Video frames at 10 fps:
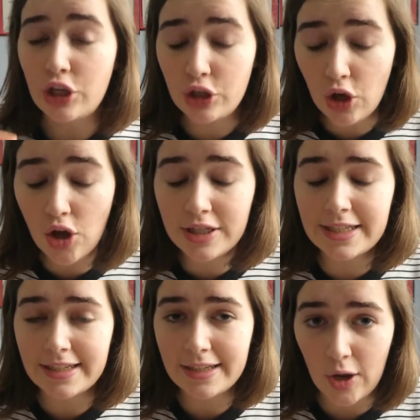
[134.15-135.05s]
good
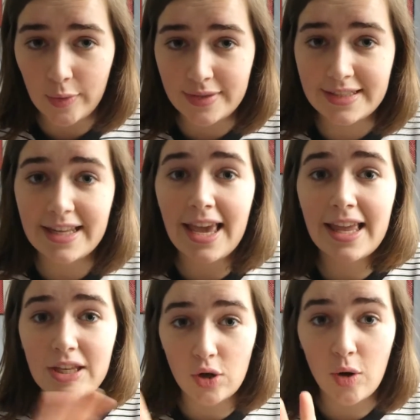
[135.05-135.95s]
notes
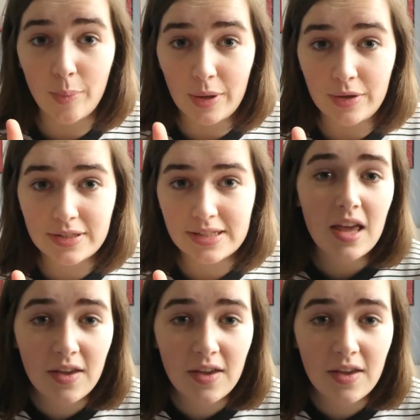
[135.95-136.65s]
in your books.